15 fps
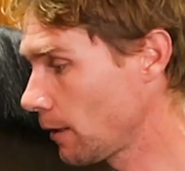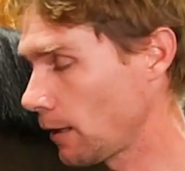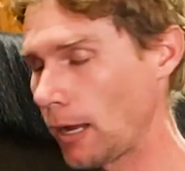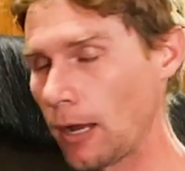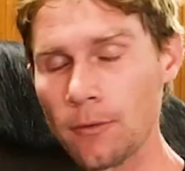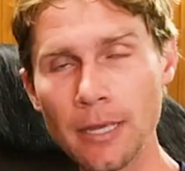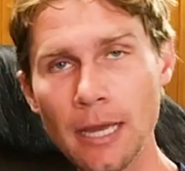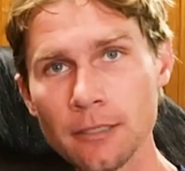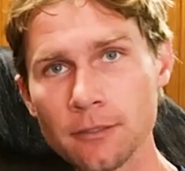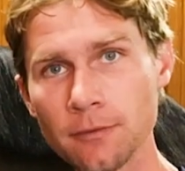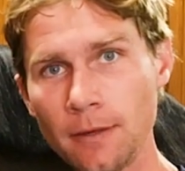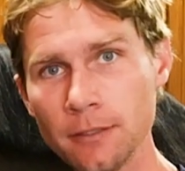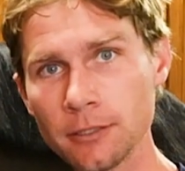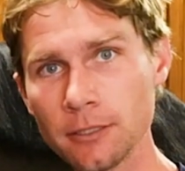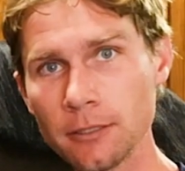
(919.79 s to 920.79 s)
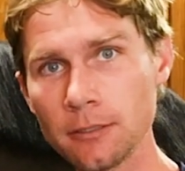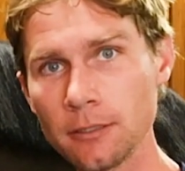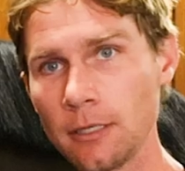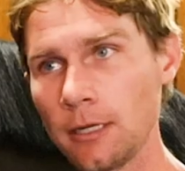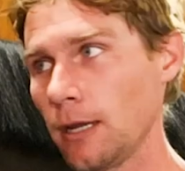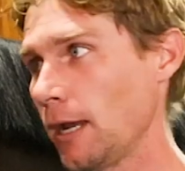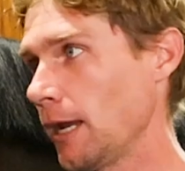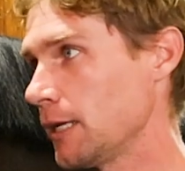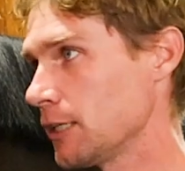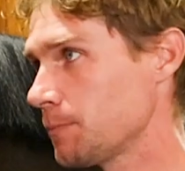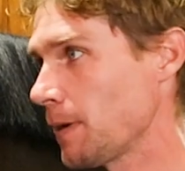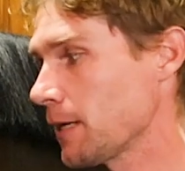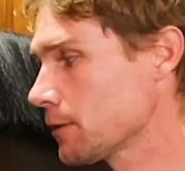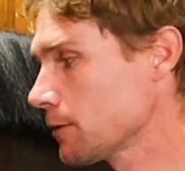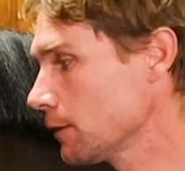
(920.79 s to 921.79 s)
how gags function, and
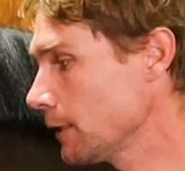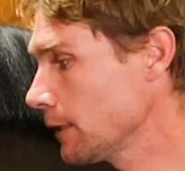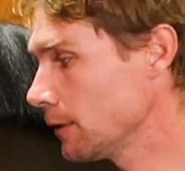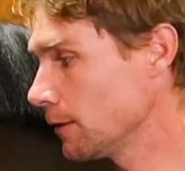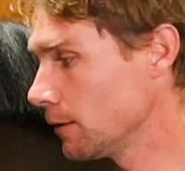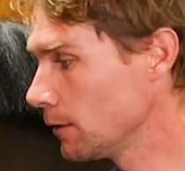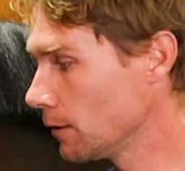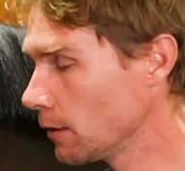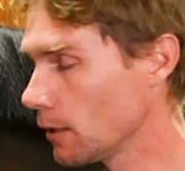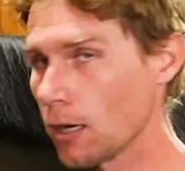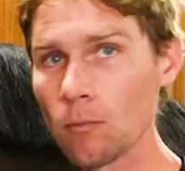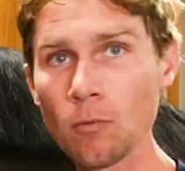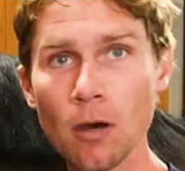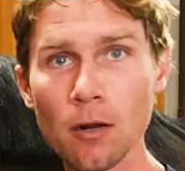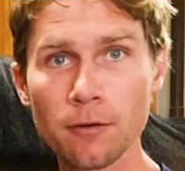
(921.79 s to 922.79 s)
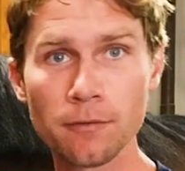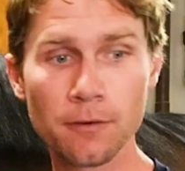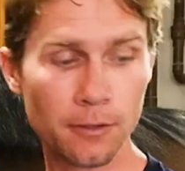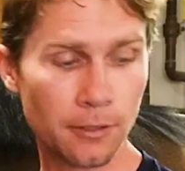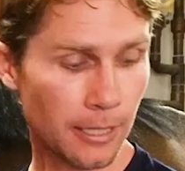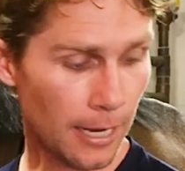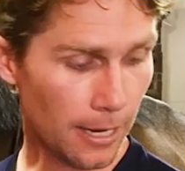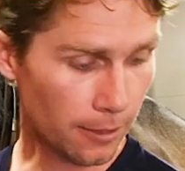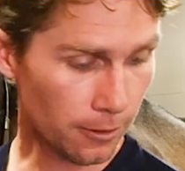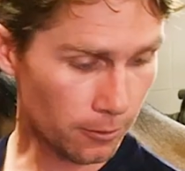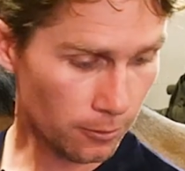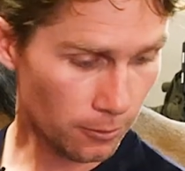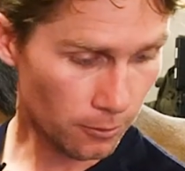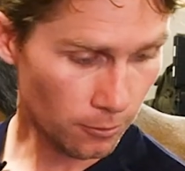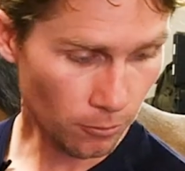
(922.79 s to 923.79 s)
especially a Waterford gag
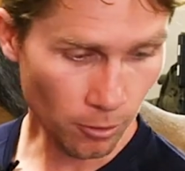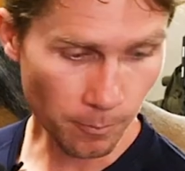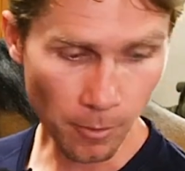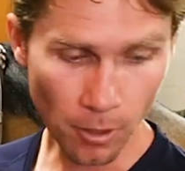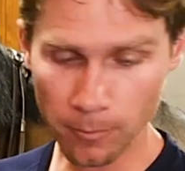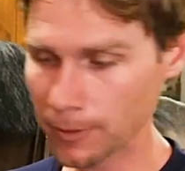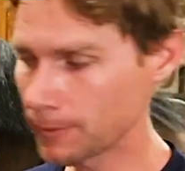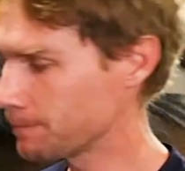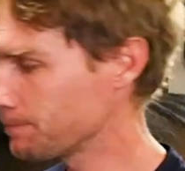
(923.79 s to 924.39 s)
or a ball bit.